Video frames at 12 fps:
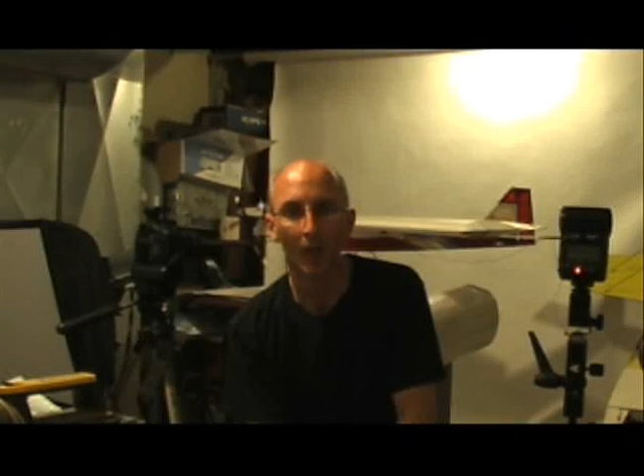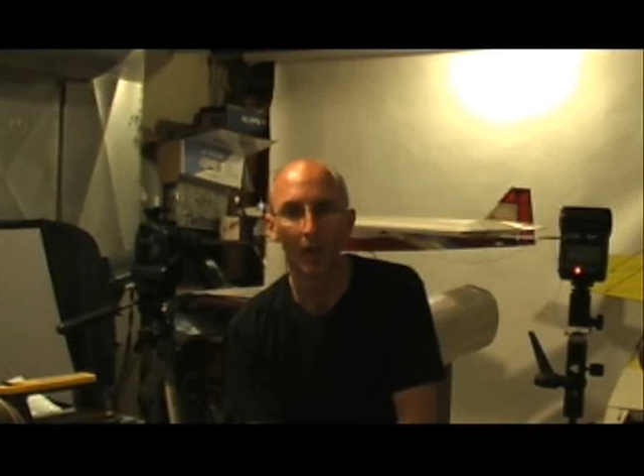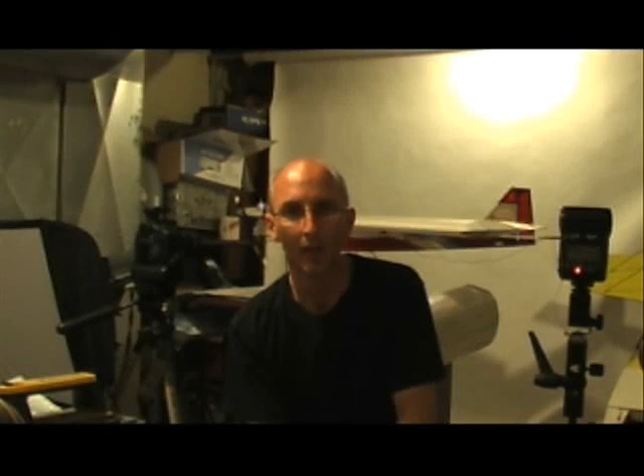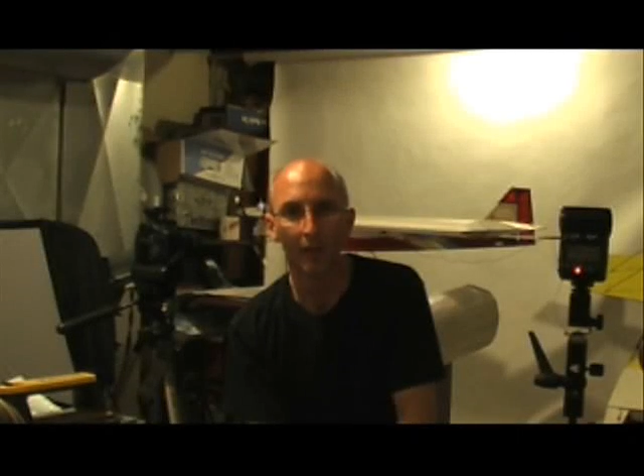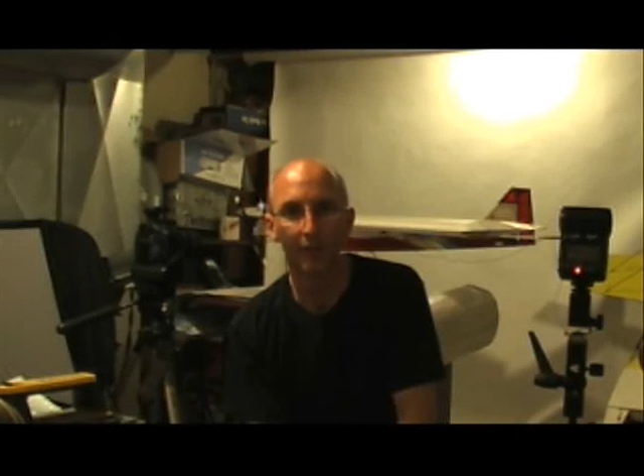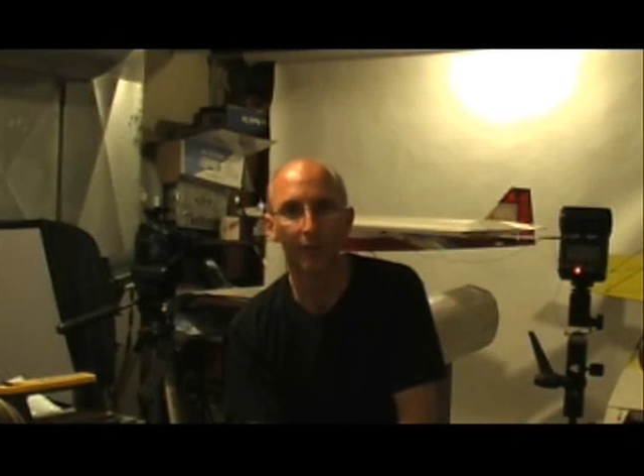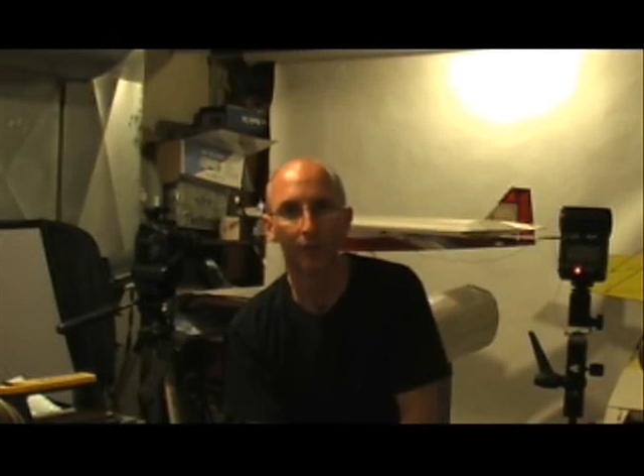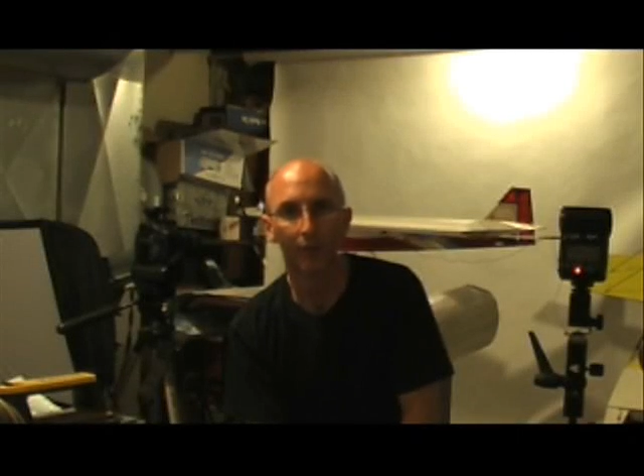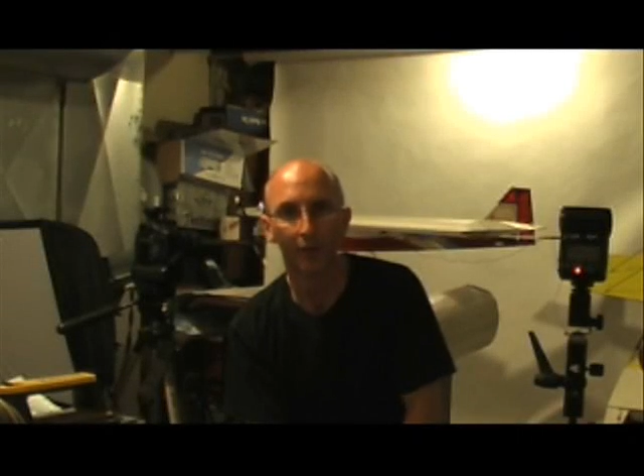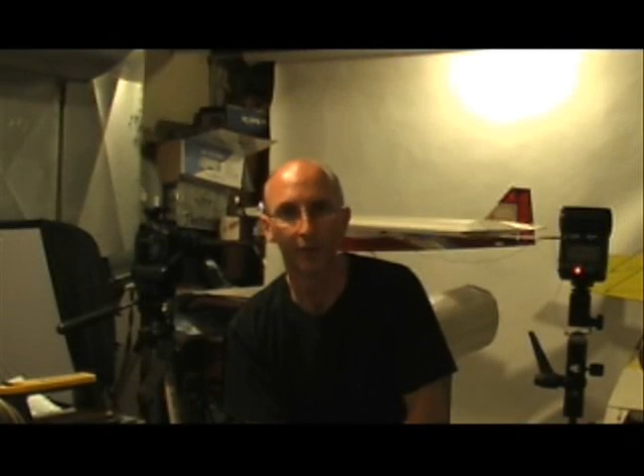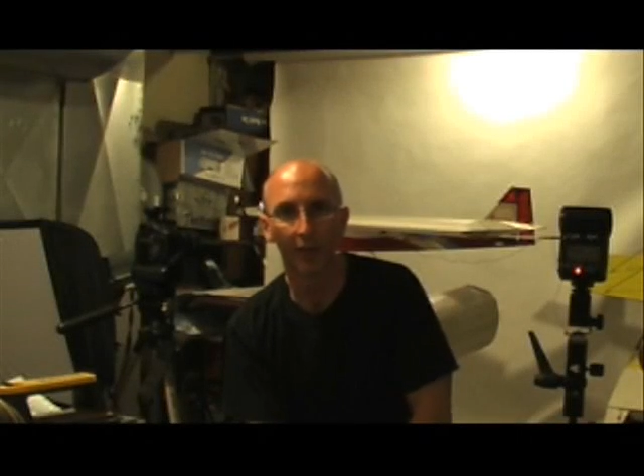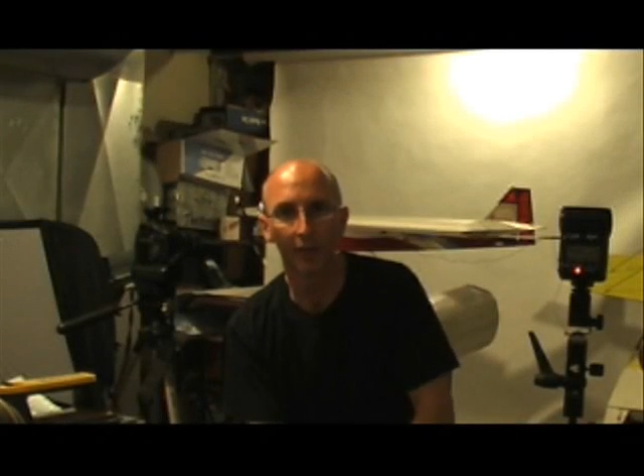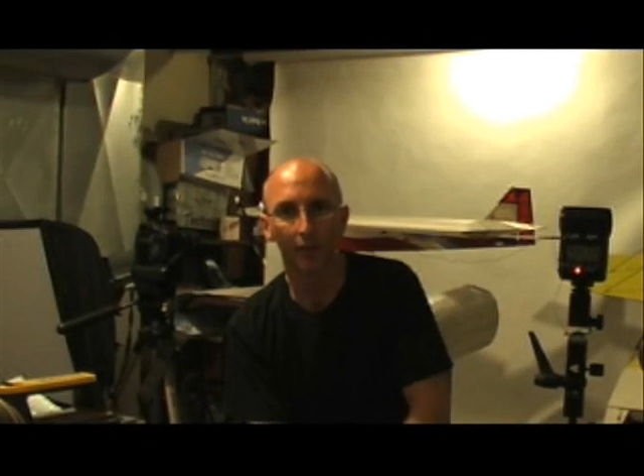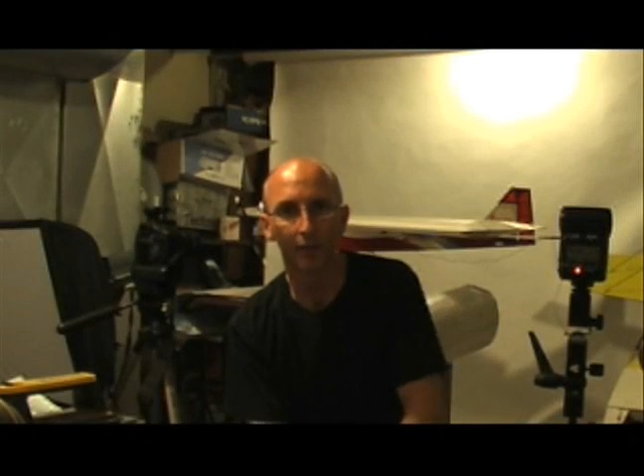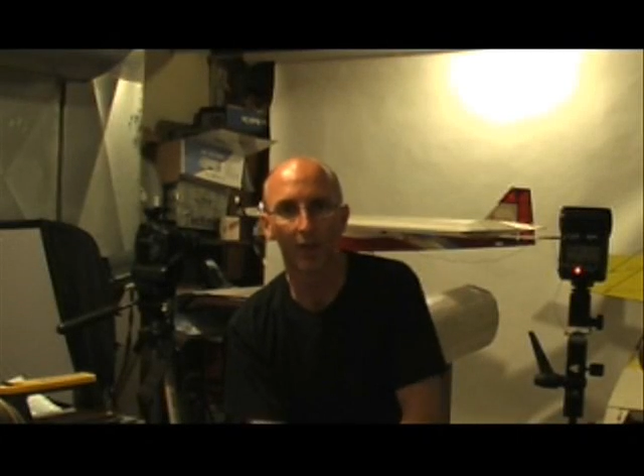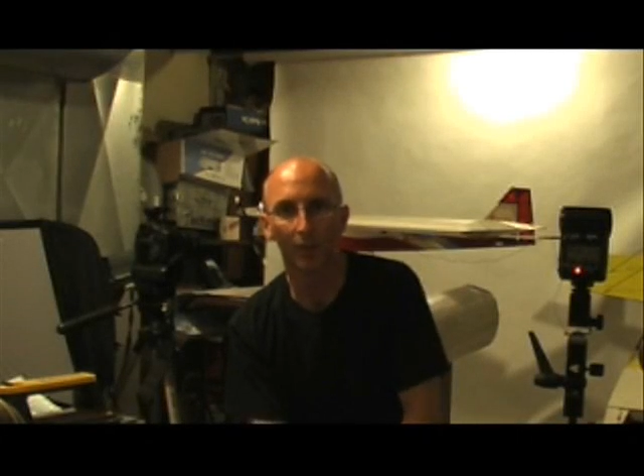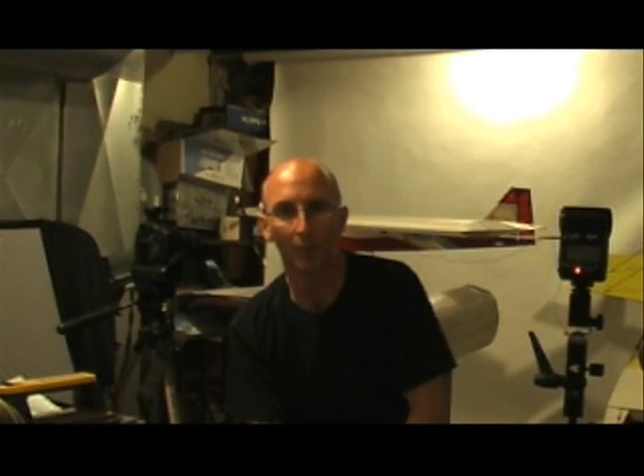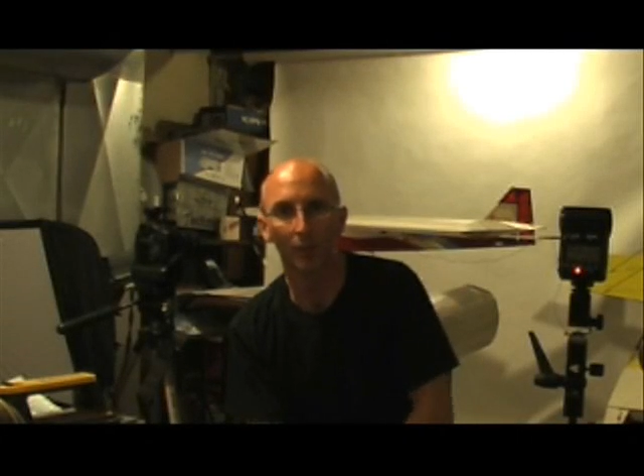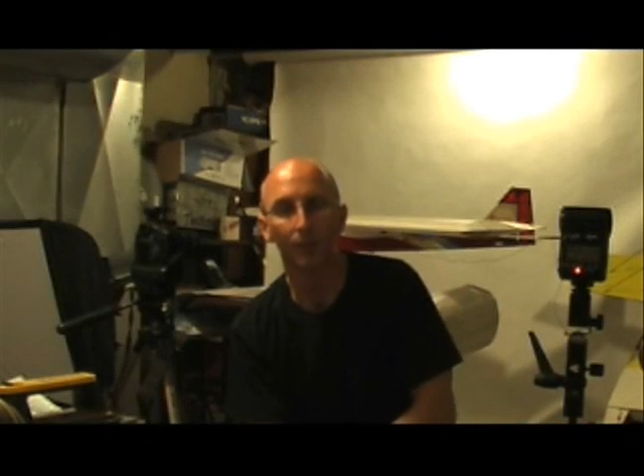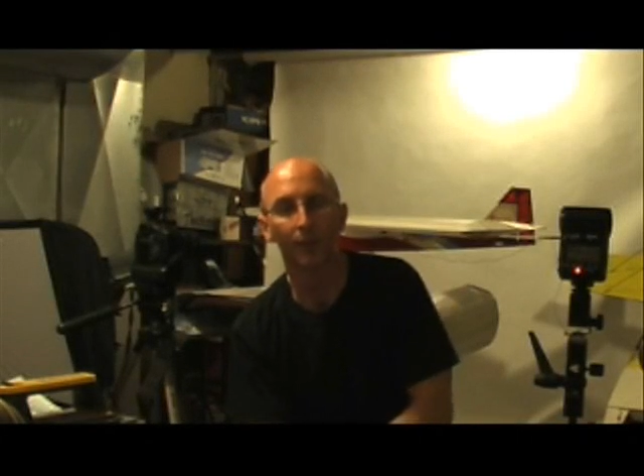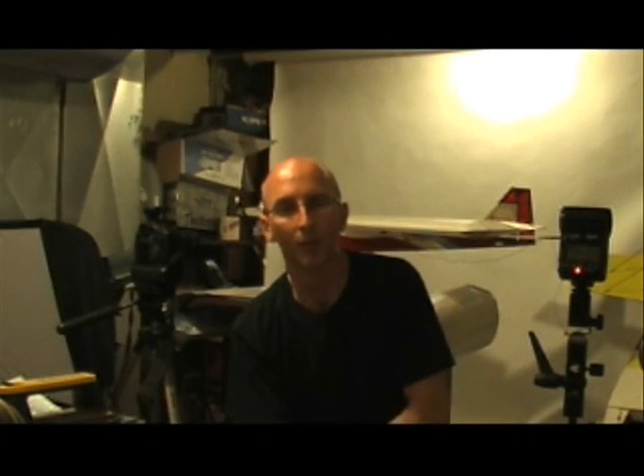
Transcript: And that's it for the second assignment.